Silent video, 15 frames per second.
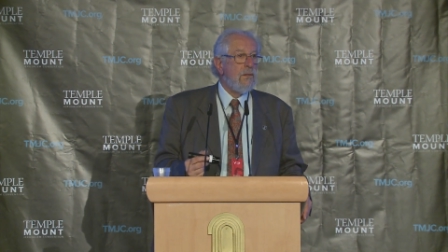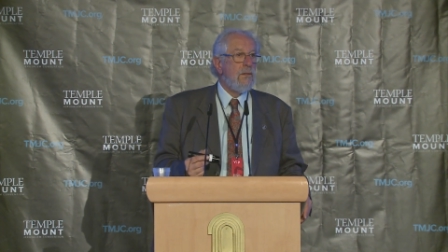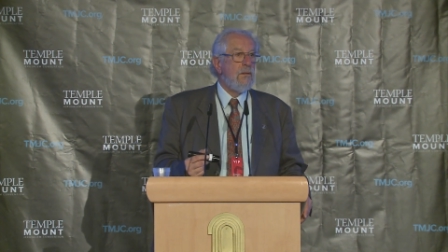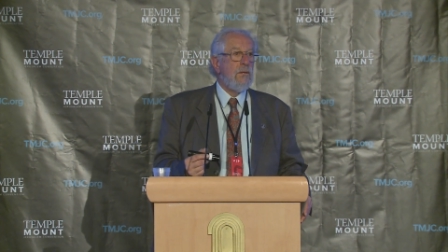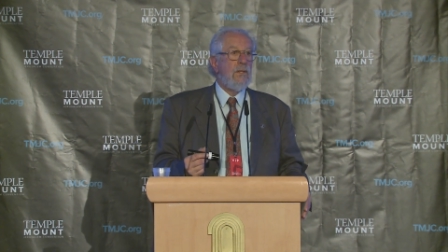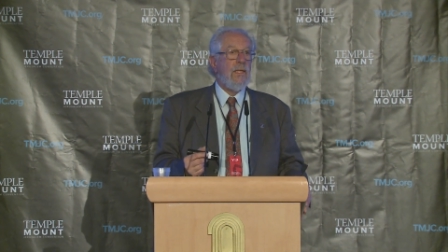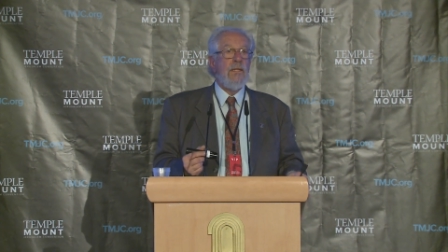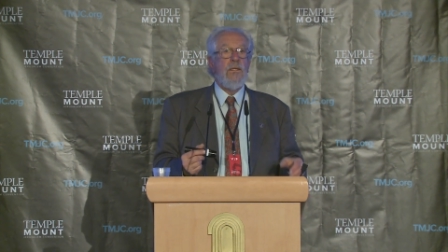
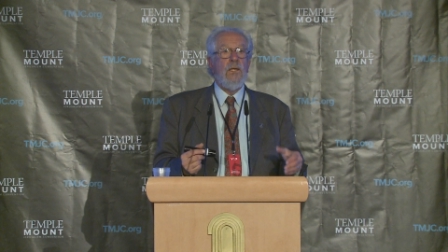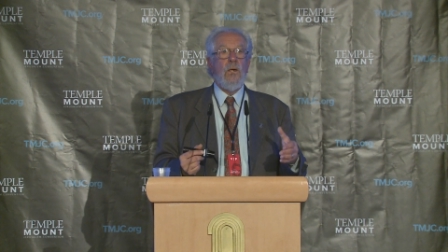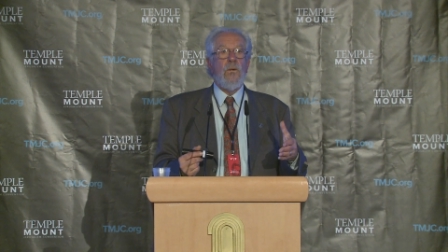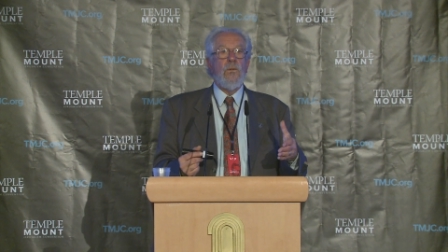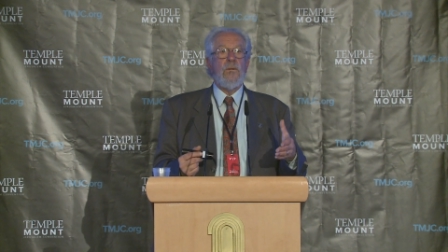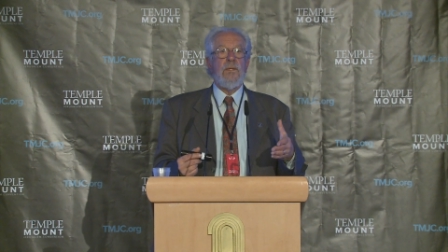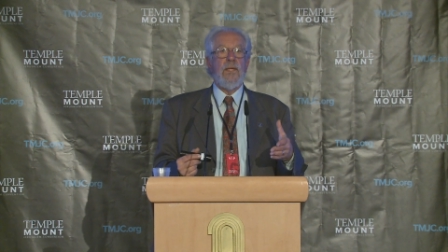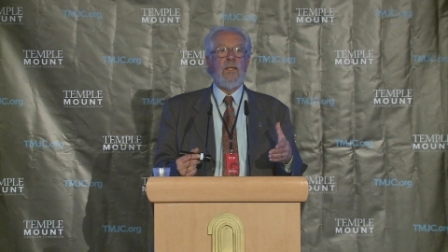They
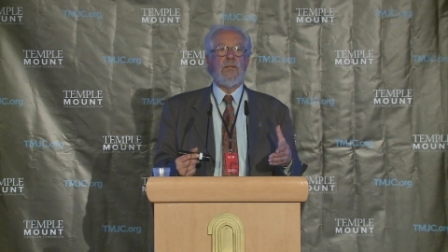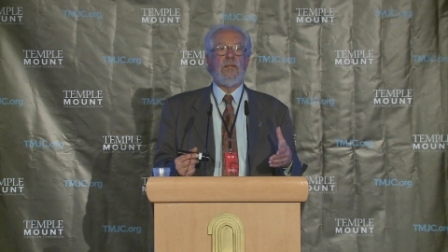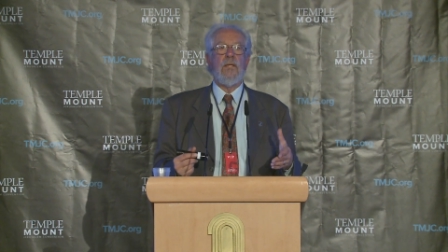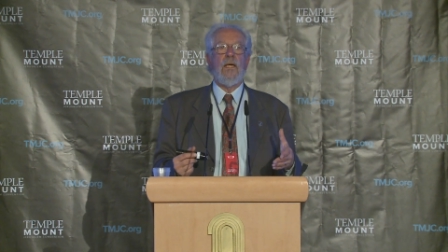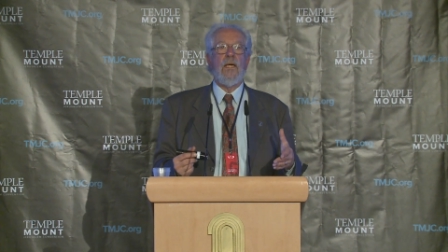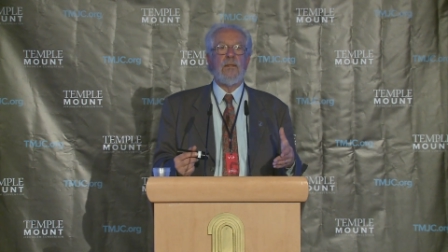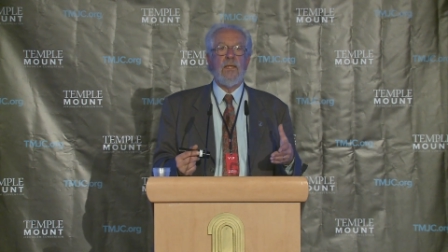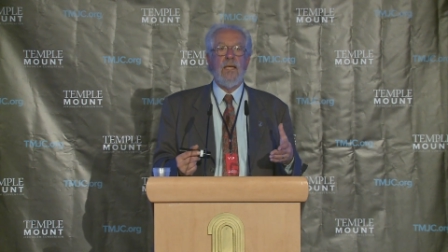know that
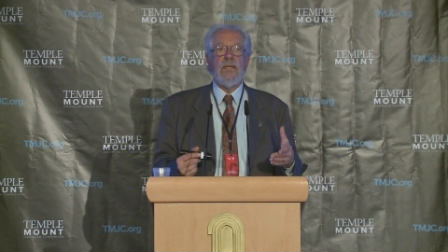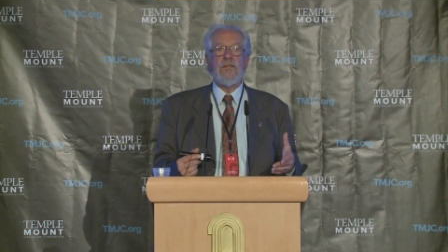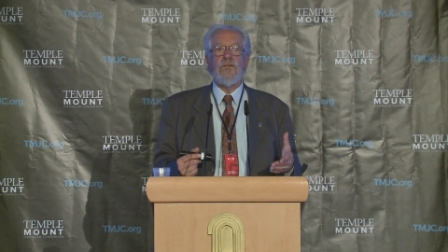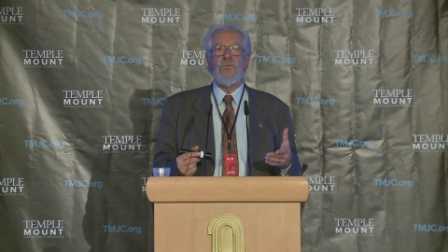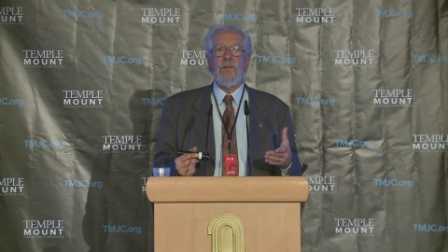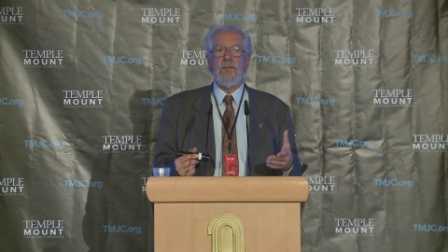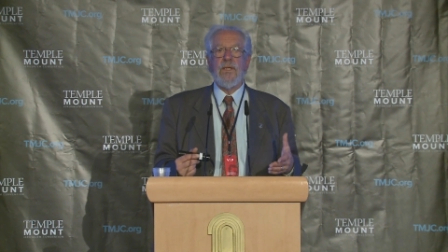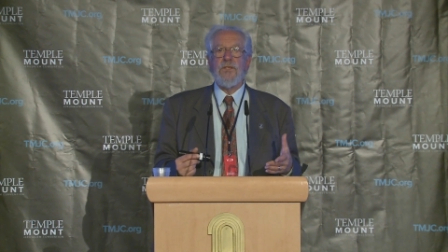a lot of
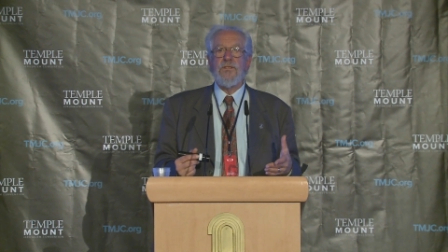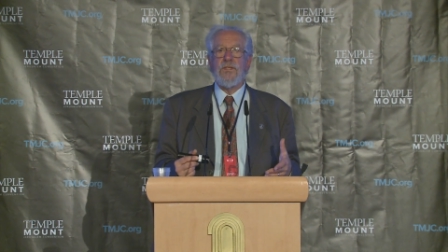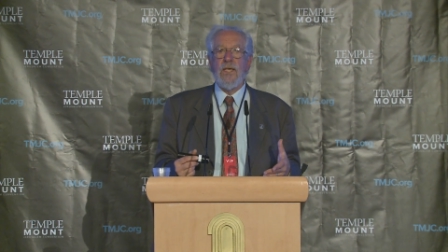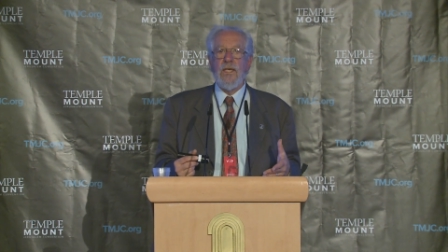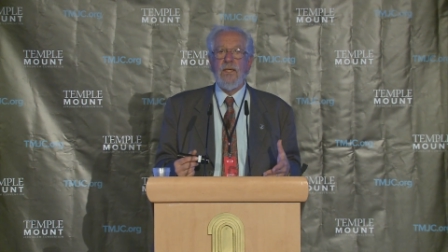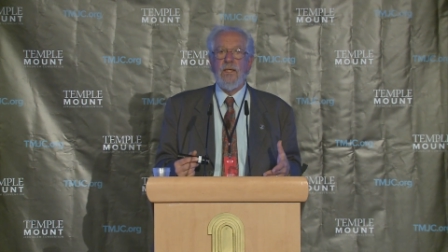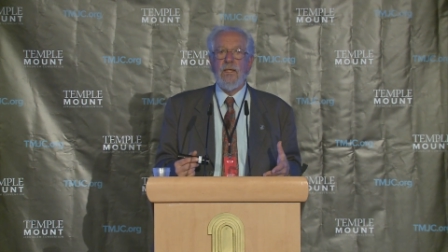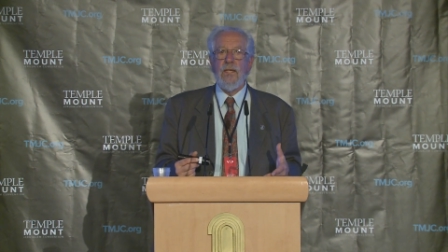what they
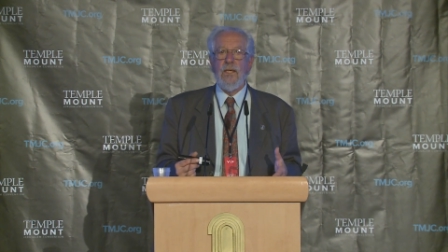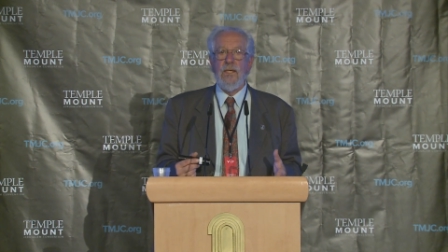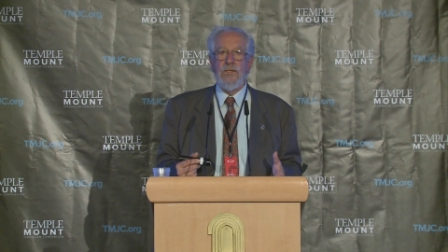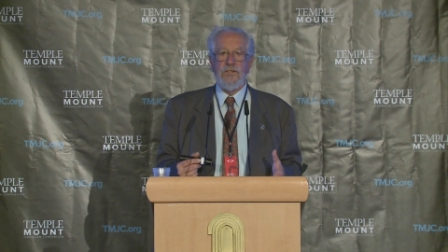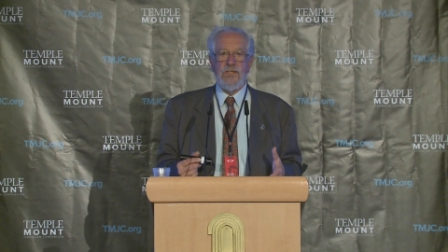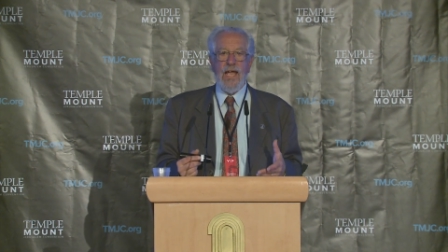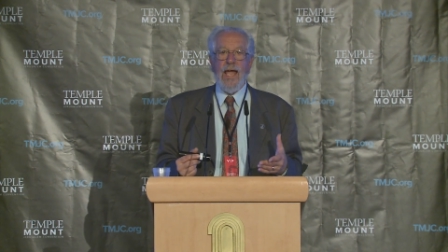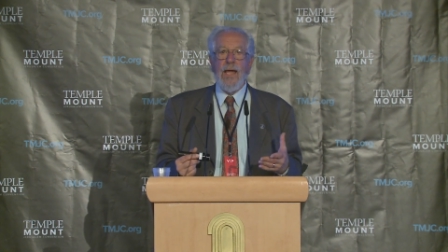say
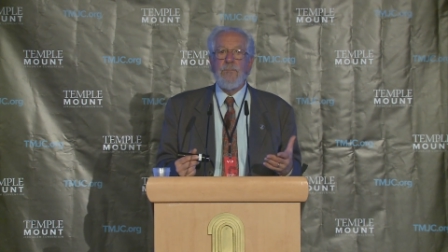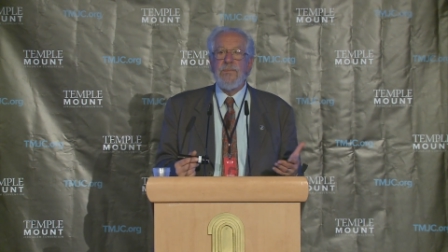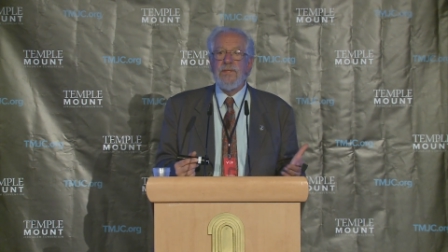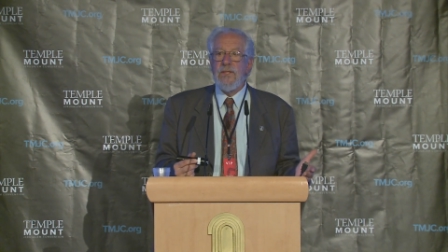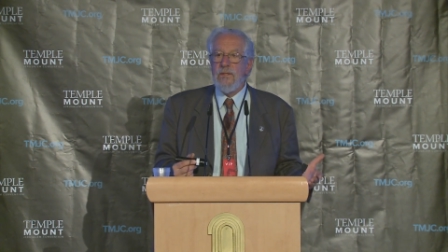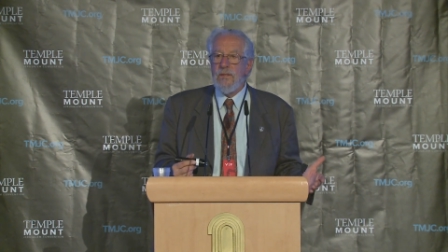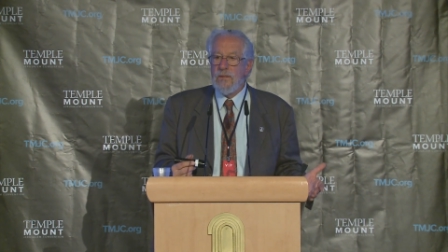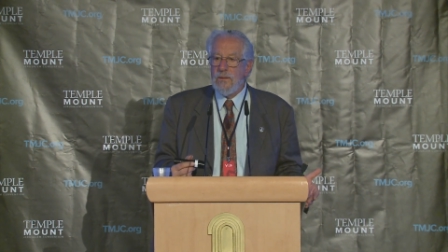is
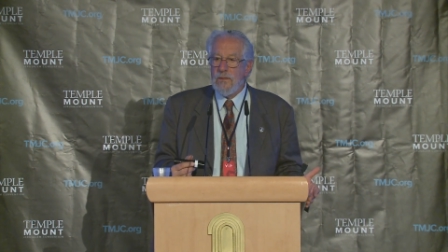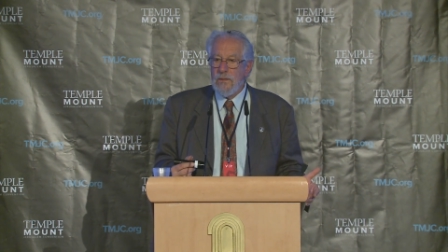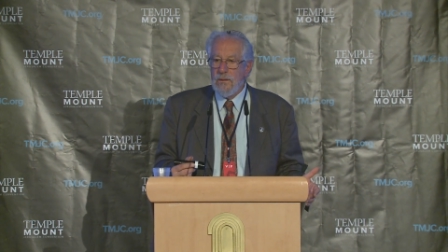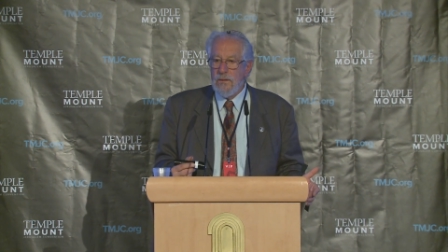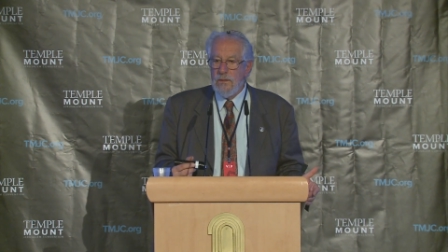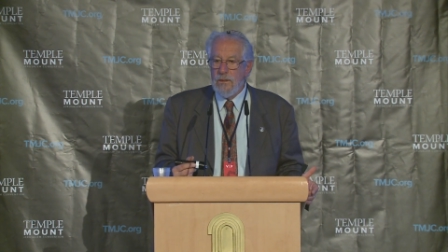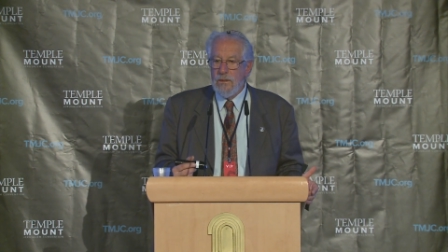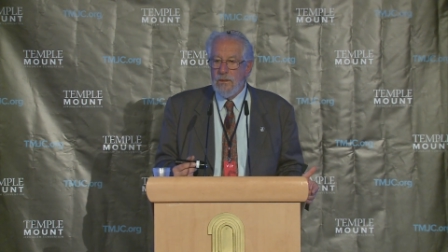empty,
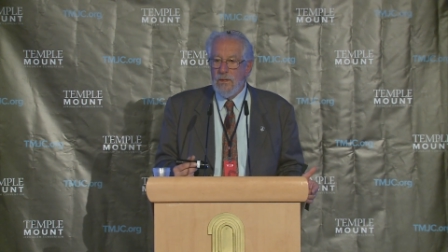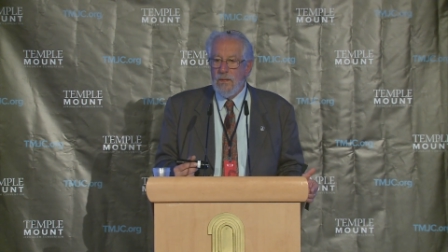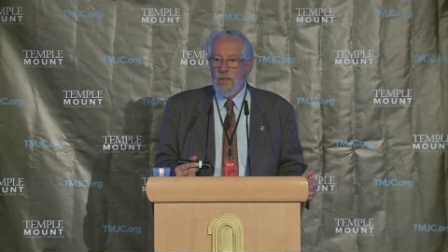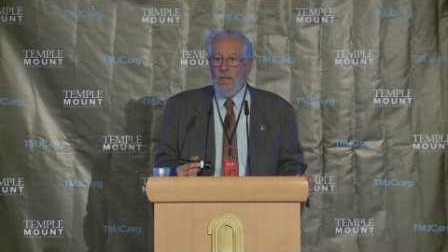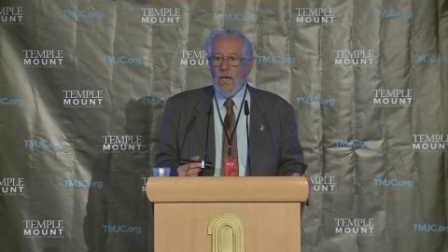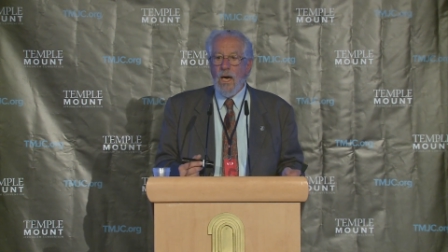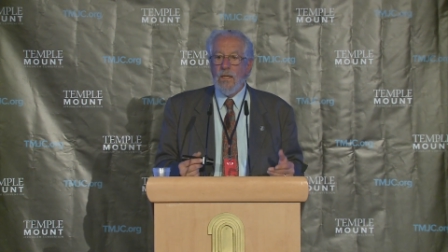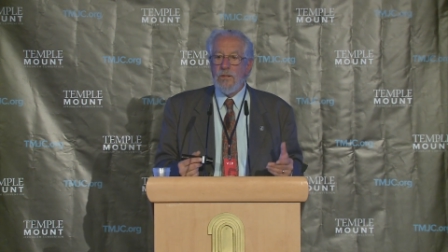
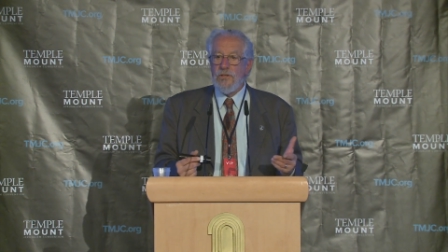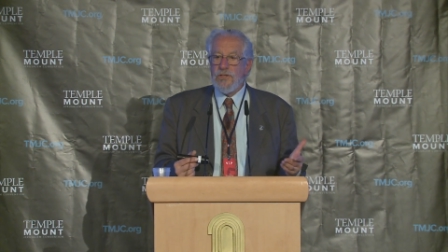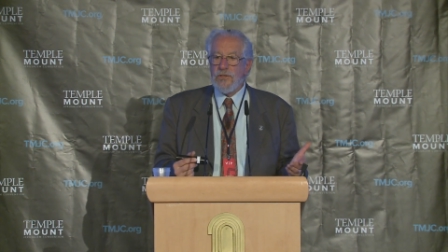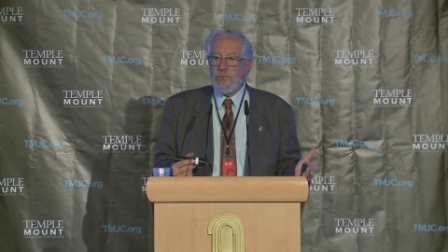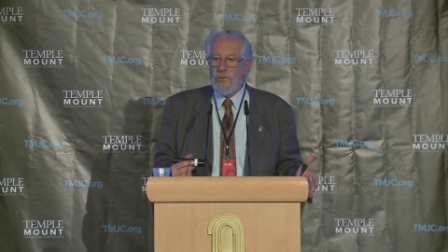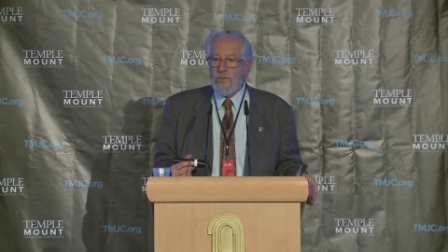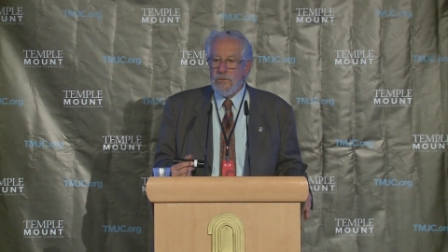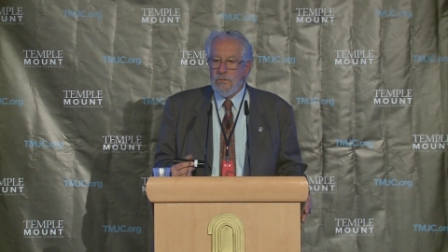
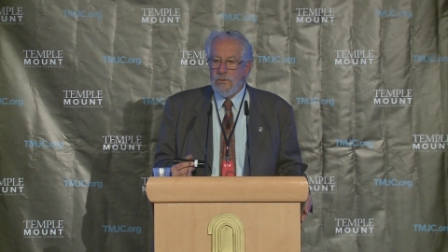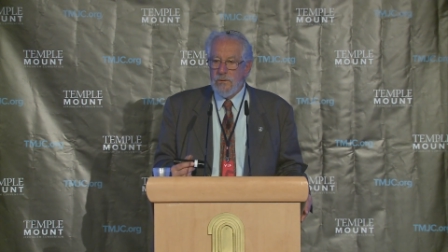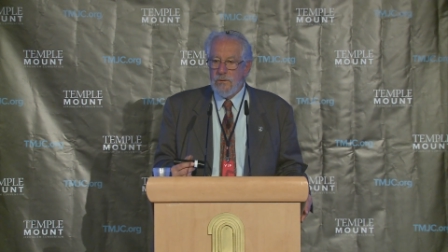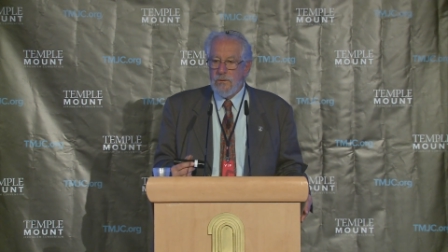untrue,